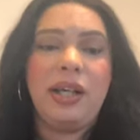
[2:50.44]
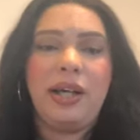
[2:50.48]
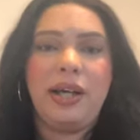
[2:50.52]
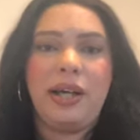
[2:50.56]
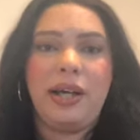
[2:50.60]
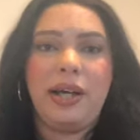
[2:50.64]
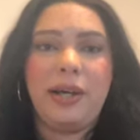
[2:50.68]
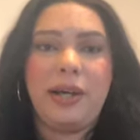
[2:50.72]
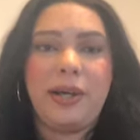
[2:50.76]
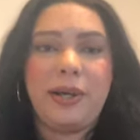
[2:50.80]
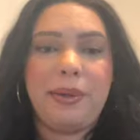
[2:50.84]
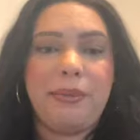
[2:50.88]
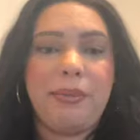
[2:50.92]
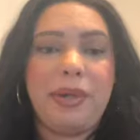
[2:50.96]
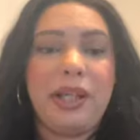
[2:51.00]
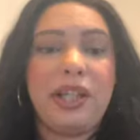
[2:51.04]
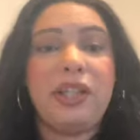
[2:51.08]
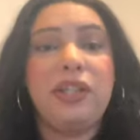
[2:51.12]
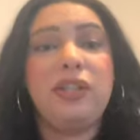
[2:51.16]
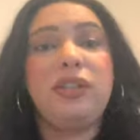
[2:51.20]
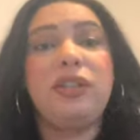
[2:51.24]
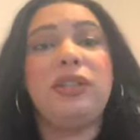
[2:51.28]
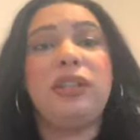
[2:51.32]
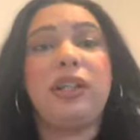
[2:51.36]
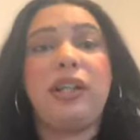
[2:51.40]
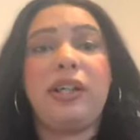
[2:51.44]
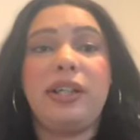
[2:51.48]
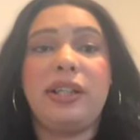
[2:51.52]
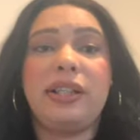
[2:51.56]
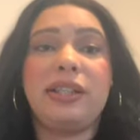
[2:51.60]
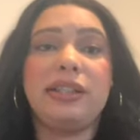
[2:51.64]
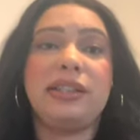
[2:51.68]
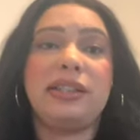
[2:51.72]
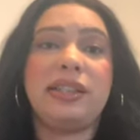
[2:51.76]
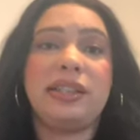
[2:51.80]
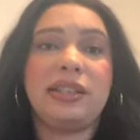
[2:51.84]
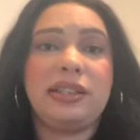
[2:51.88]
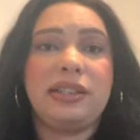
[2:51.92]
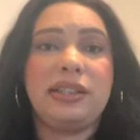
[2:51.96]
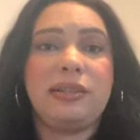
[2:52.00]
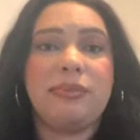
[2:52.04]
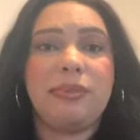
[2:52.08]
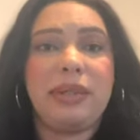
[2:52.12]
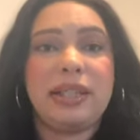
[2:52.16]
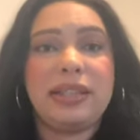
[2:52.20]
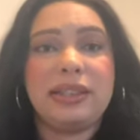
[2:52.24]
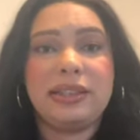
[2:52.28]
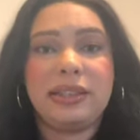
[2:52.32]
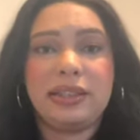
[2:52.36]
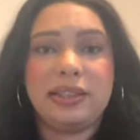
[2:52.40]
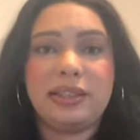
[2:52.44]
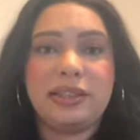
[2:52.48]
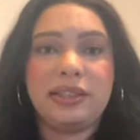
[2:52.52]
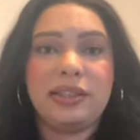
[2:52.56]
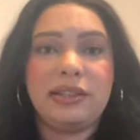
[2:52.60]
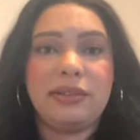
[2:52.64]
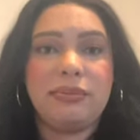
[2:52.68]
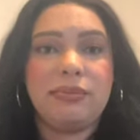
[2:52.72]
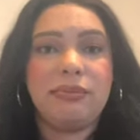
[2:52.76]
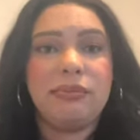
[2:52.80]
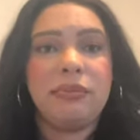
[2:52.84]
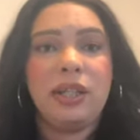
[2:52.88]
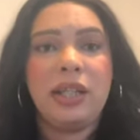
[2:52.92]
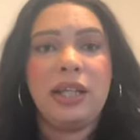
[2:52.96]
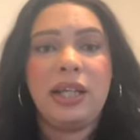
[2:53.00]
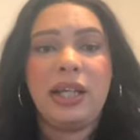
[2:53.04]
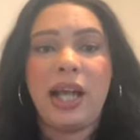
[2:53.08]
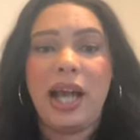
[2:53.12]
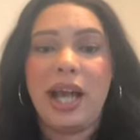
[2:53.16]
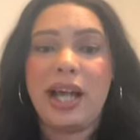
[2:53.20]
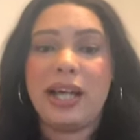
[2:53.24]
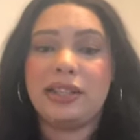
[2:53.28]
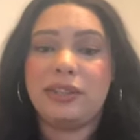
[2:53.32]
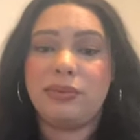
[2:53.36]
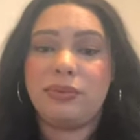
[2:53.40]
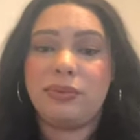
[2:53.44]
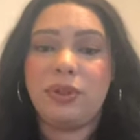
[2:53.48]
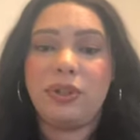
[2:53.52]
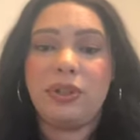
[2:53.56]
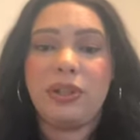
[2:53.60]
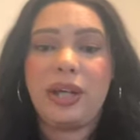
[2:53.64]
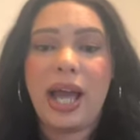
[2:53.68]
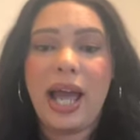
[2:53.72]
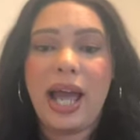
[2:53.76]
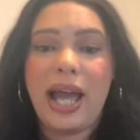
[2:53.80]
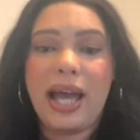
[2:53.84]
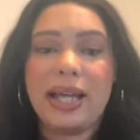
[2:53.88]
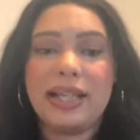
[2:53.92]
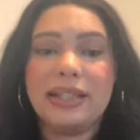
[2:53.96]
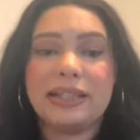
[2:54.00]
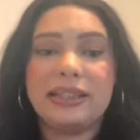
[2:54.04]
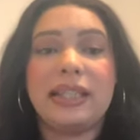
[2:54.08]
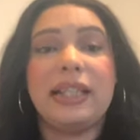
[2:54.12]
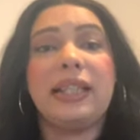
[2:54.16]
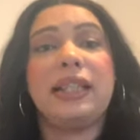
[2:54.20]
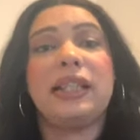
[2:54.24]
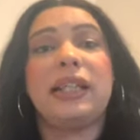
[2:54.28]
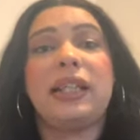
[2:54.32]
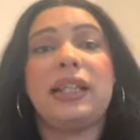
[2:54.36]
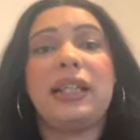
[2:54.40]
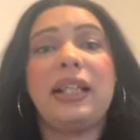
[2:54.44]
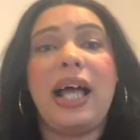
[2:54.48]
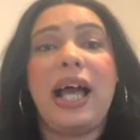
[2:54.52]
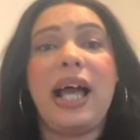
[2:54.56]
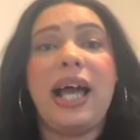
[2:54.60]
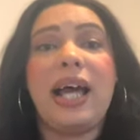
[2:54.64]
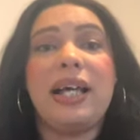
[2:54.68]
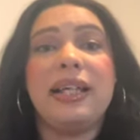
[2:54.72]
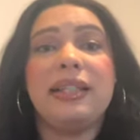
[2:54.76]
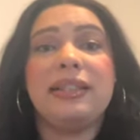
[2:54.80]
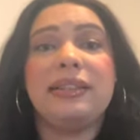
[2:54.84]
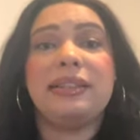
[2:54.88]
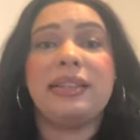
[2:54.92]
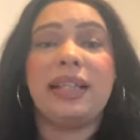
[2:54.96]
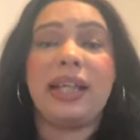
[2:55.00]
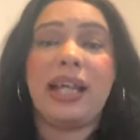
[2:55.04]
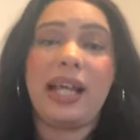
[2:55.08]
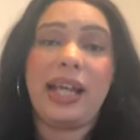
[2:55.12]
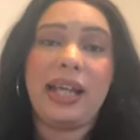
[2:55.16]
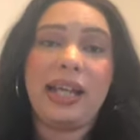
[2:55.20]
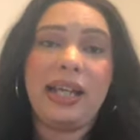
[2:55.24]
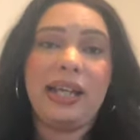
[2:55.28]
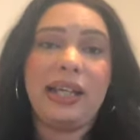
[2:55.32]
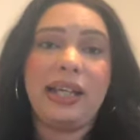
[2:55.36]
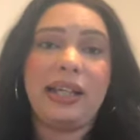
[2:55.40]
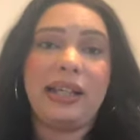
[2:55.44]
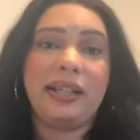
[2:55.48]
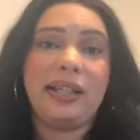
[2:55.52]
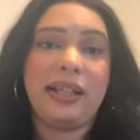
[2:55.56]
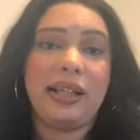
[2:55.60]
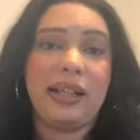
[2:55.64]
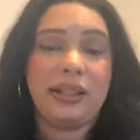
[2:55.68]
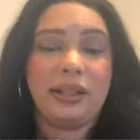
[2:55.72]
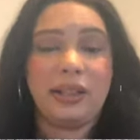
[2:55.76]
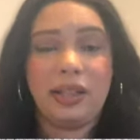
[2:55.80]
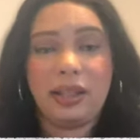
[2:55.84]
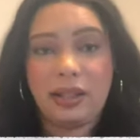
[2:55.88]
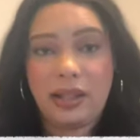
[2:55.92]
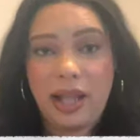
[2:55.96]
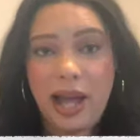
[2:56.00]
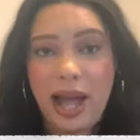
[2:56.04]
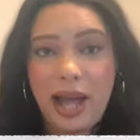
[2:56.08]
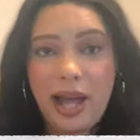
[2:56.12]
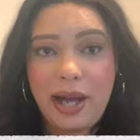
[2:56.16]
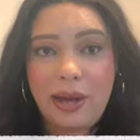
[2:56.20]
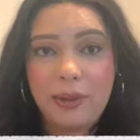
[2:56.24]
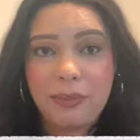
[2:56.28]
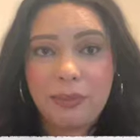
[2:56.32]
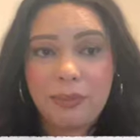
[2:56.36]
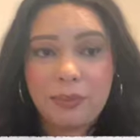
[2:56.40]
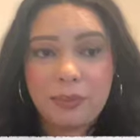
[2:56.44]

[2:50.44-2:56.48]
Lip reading: and you learn it system by system, as well as in the class and in the lab.